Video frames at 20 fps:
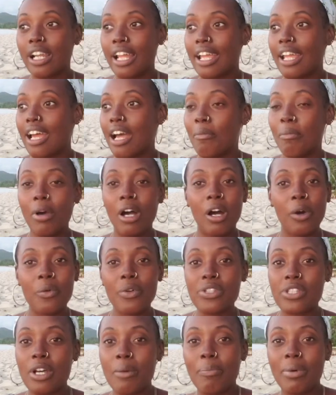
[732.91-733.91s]
Like, I'm
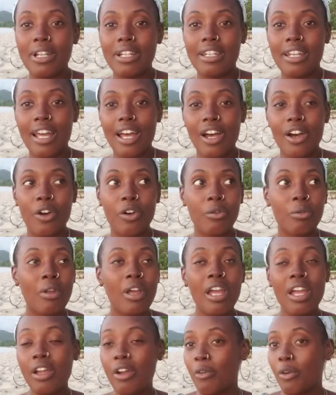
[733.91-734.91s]
always up and down.
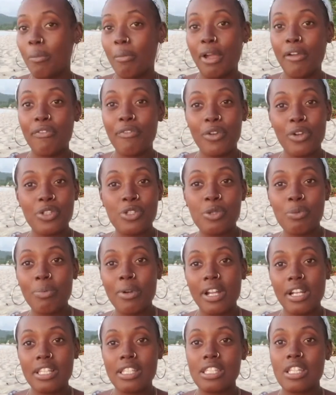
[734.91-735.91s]
But my first two
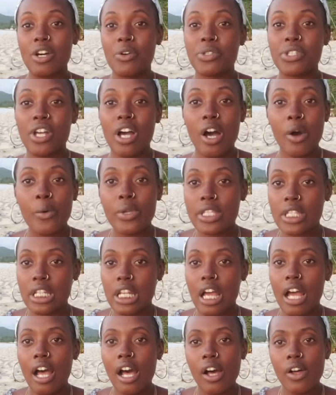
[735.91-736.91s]
pregnancy, I was always
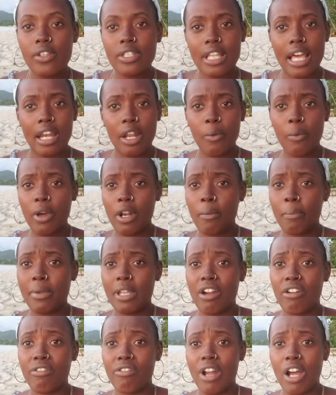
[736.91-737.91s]
in the house. I didn't want to
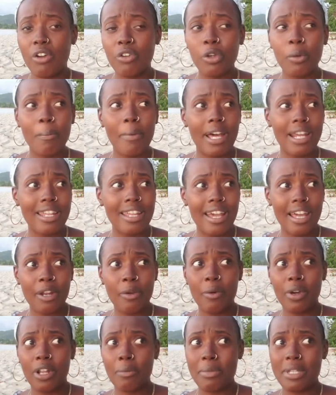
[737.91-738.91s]
be around nobody. I
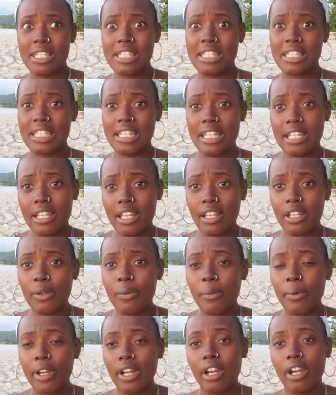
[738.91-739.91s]
didn't want to be seen
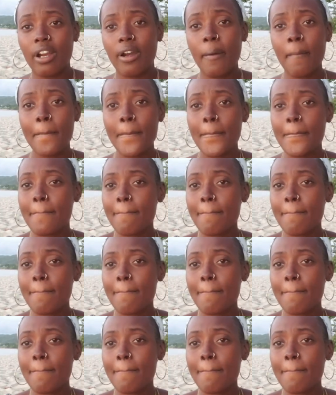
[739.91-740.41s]
anywhere.